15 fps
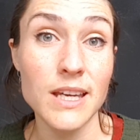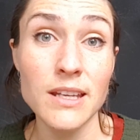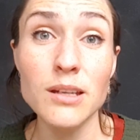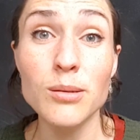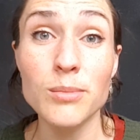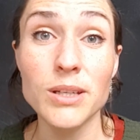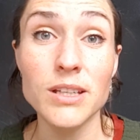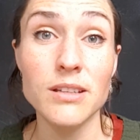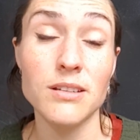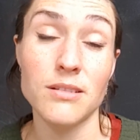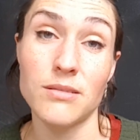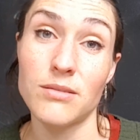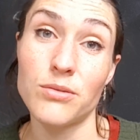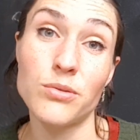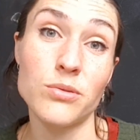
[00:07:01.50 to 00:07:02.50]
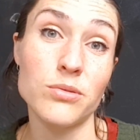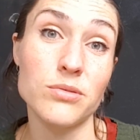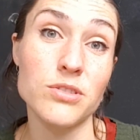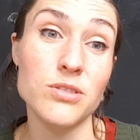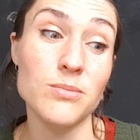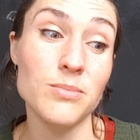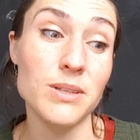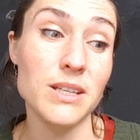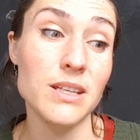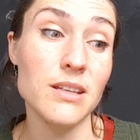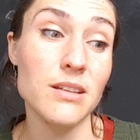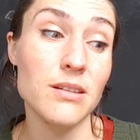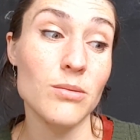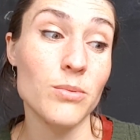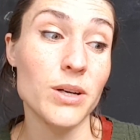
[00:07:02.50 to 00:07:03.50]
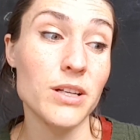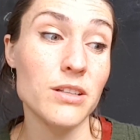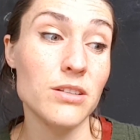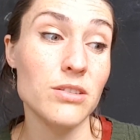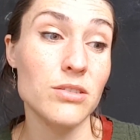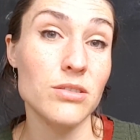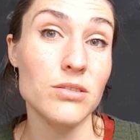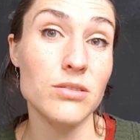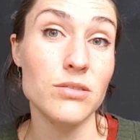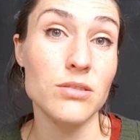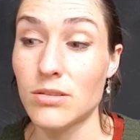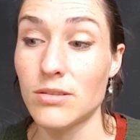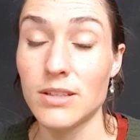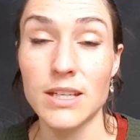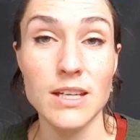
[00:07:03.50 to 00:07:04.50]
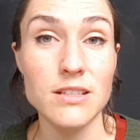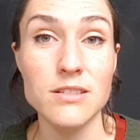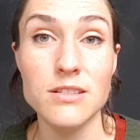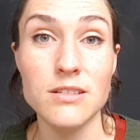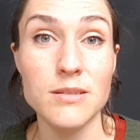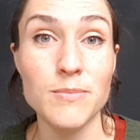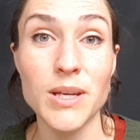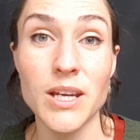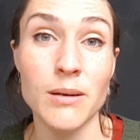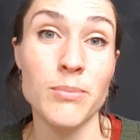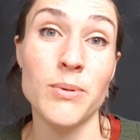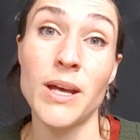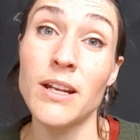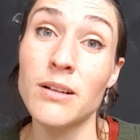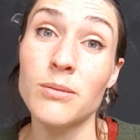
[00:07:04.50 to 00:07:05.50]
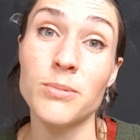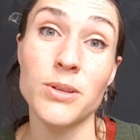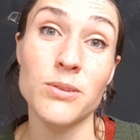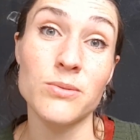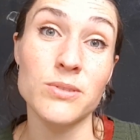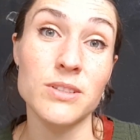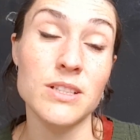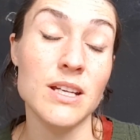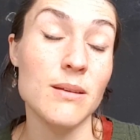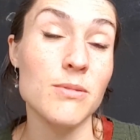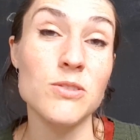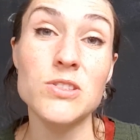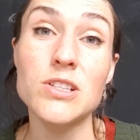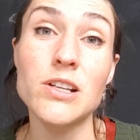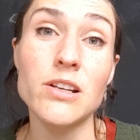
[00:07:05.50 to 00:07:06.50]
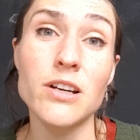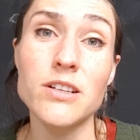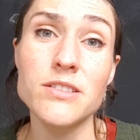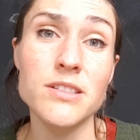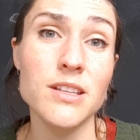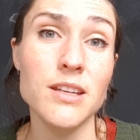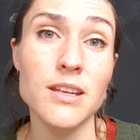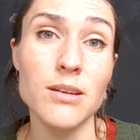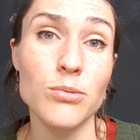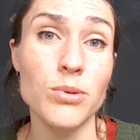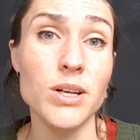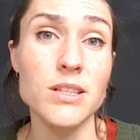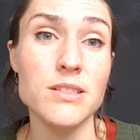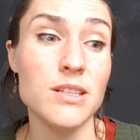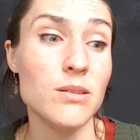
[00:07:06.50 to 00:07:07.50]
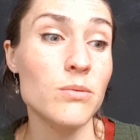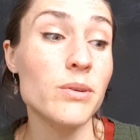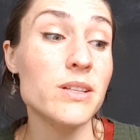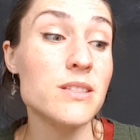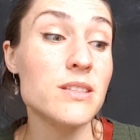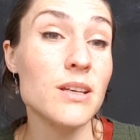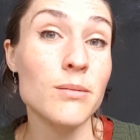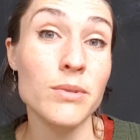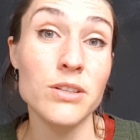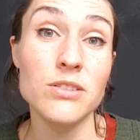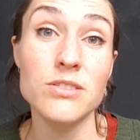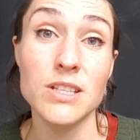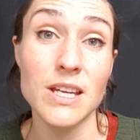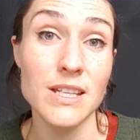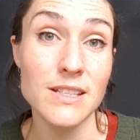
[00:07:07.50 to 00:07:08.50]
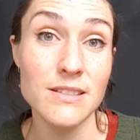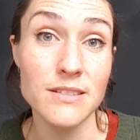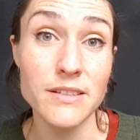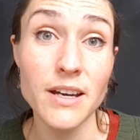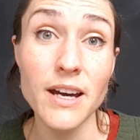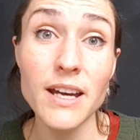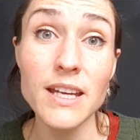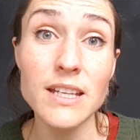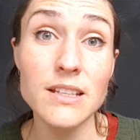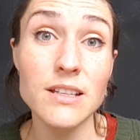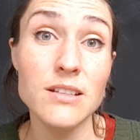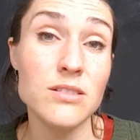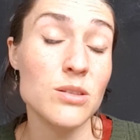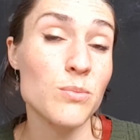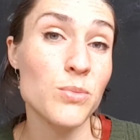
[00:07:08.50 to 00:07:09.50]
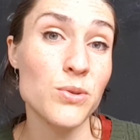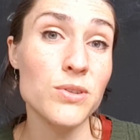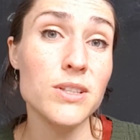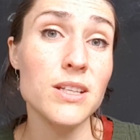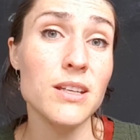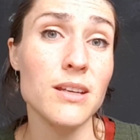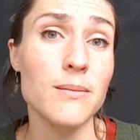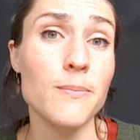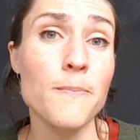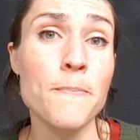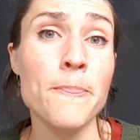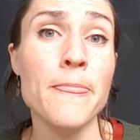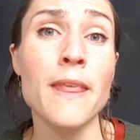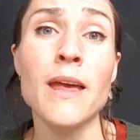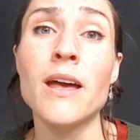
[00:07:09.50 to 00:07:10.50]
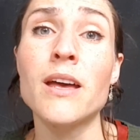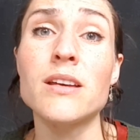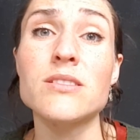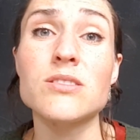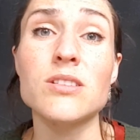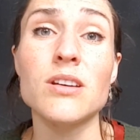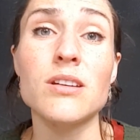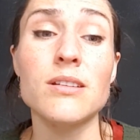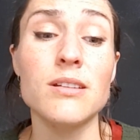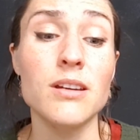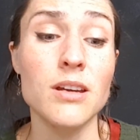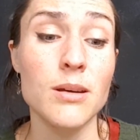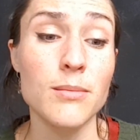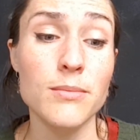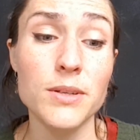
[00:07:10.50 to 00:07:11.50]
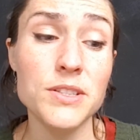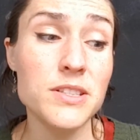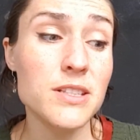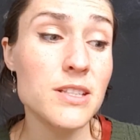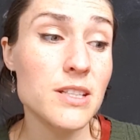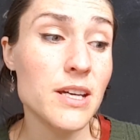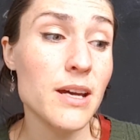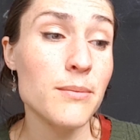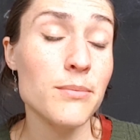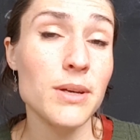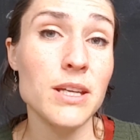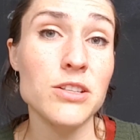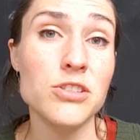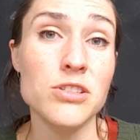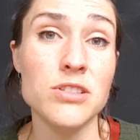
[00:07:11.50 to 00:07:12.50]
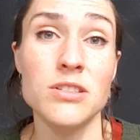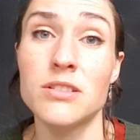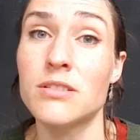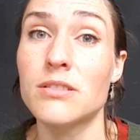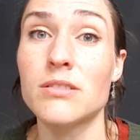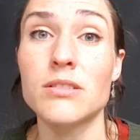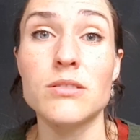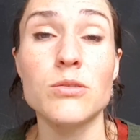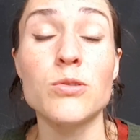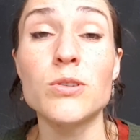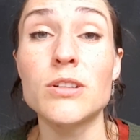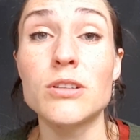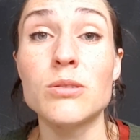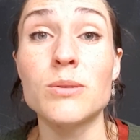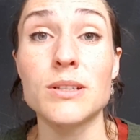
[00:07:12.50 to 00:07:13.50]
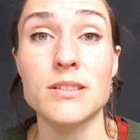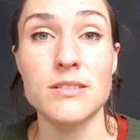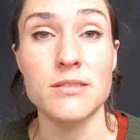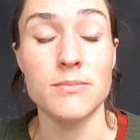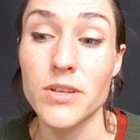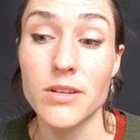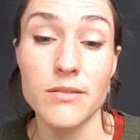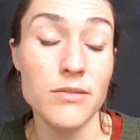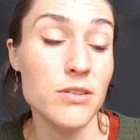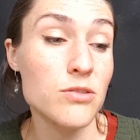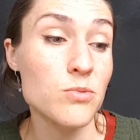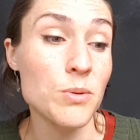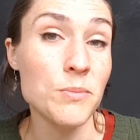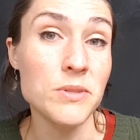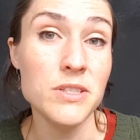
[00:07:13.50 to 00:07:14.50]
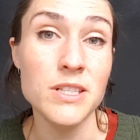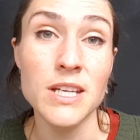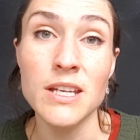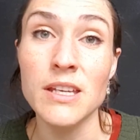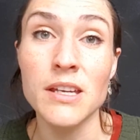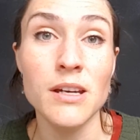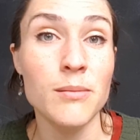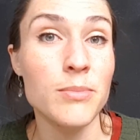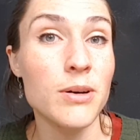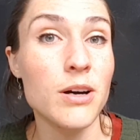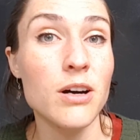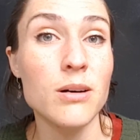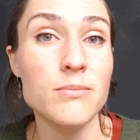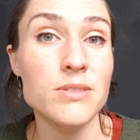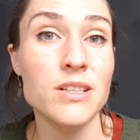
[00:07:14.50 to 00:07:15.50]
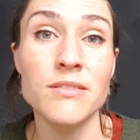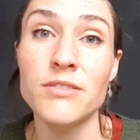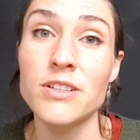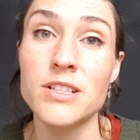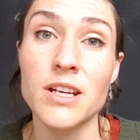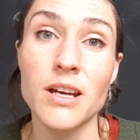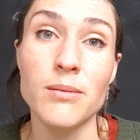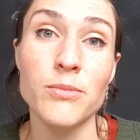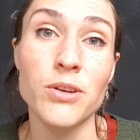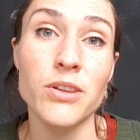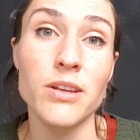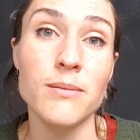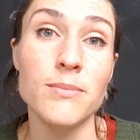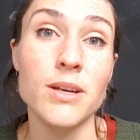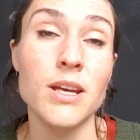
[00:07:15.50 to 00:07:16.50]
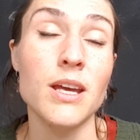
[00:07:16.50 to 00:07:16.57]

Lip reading: enemy, or to be the one who he has to pick up battle with all the time. It's the last thing he wants. He wants someone who's at his side and supporting him. So most of the time, men just call it quits. If this woman's taking up her arms every time with him,